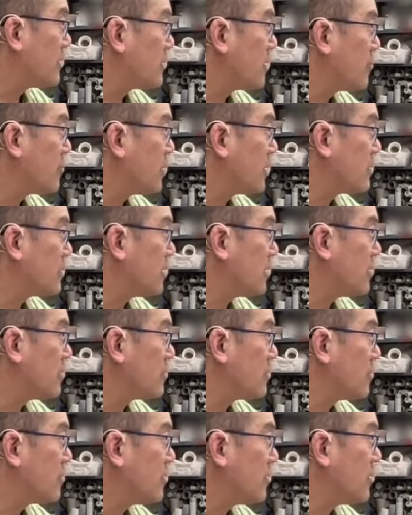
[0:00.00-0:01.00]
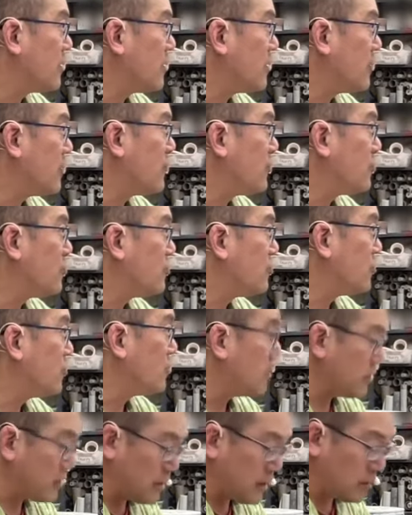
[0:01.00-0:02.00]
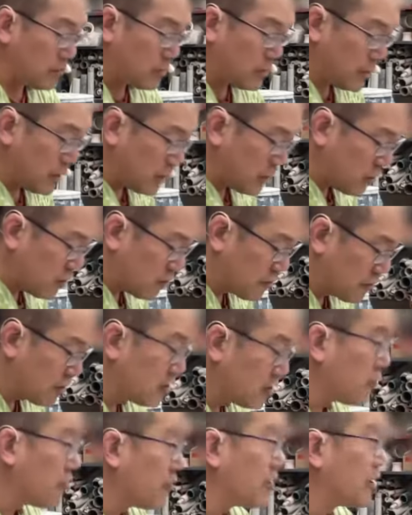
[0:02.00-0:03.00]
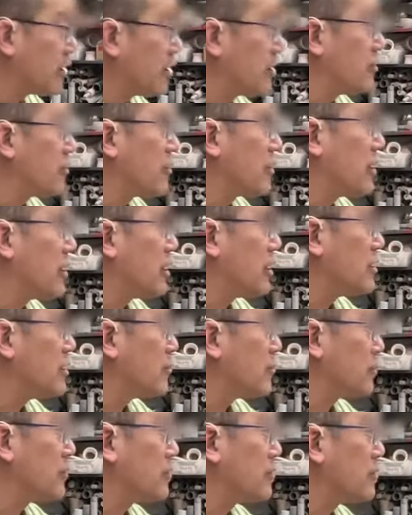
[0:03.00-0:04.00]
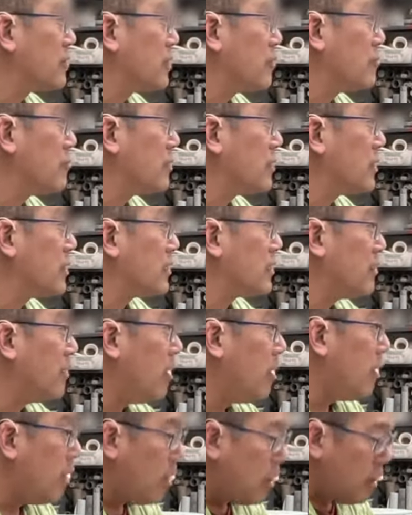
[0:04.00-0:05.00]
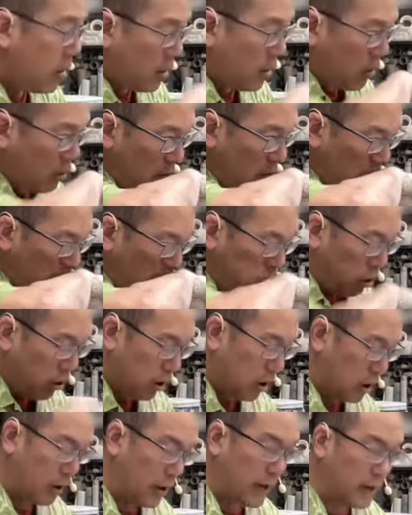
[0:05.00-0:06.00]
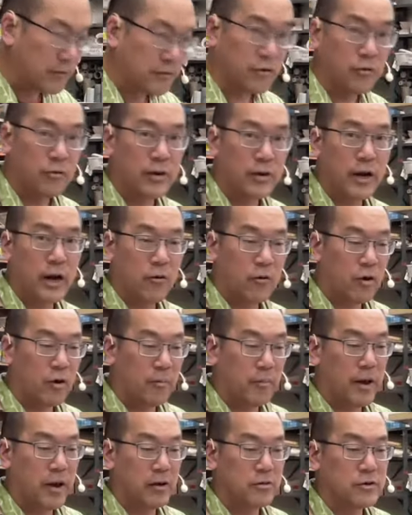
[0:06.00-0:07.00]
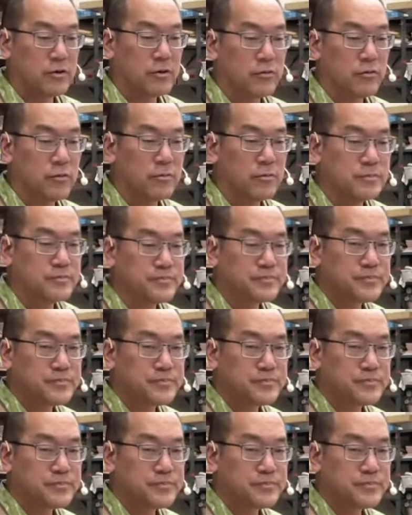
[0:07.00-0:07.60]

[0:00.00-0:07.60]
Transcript: That makes sense? And if you do the same thing over and over again, you're going to end up with the same thing. All right, so now we're about to